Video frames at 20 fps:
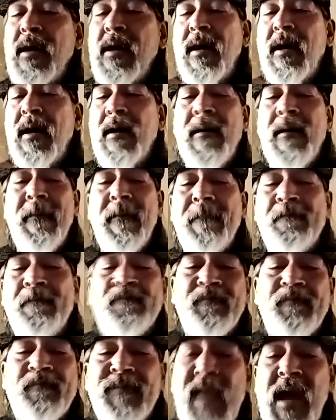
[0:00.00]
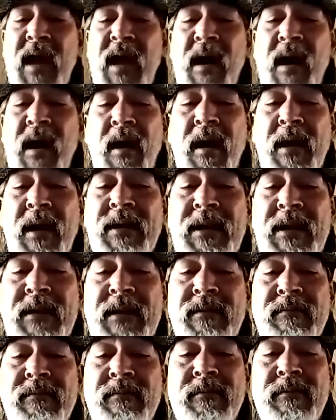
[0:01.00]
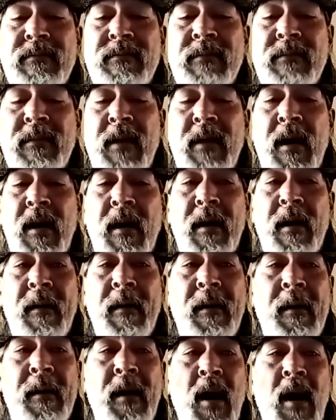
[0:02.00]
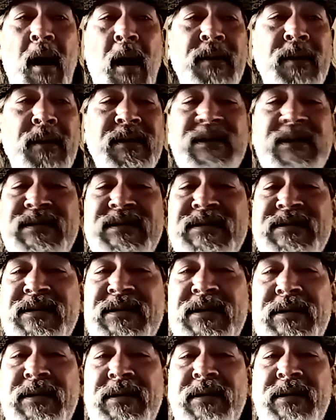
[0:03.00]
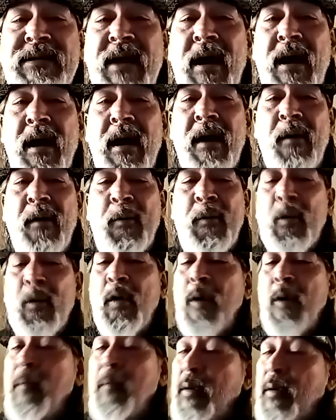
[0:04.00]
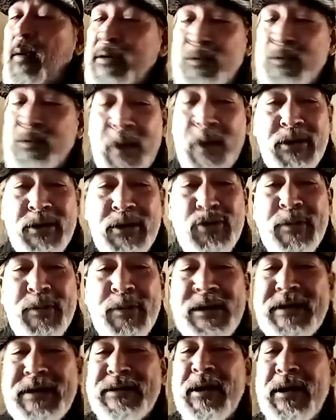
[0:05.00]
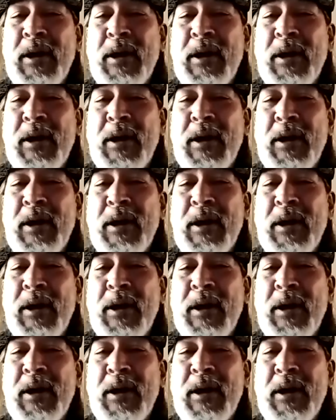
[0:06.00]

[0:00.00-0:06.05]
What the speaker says: And then I'll be listening in for our board of directors meeting,